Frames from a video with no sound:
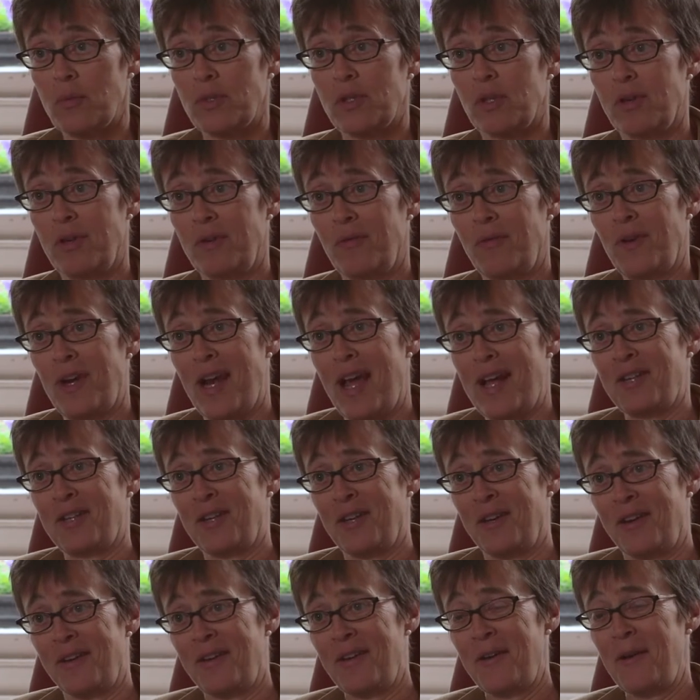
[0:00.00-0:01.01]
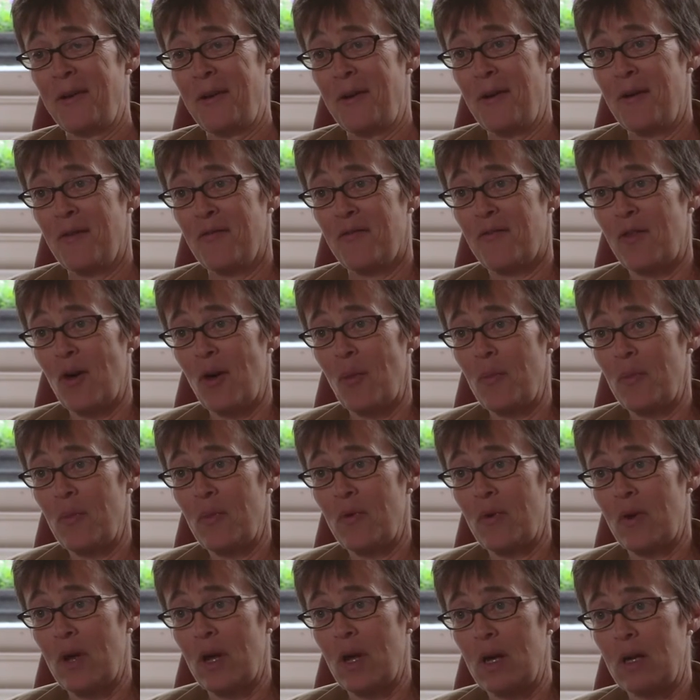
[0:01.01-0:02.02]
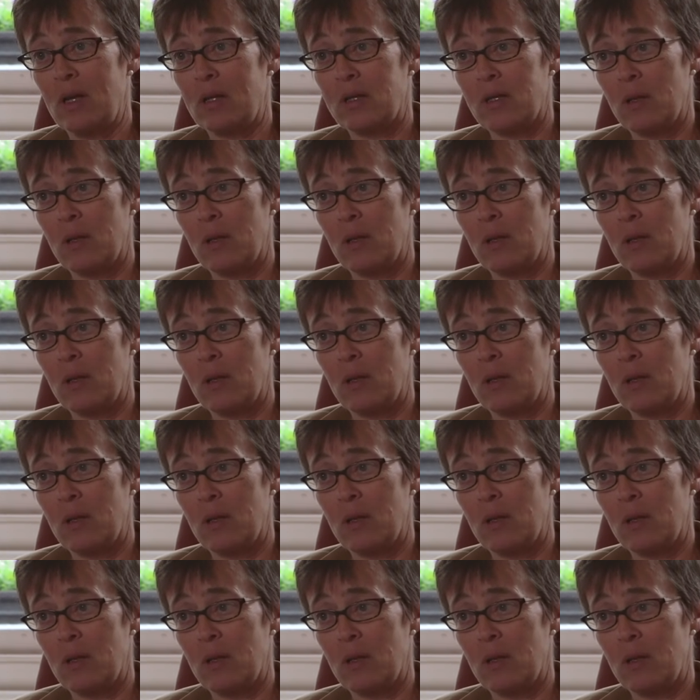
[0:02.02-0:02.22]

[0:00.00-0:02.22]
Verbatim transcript: sort of letter from uh,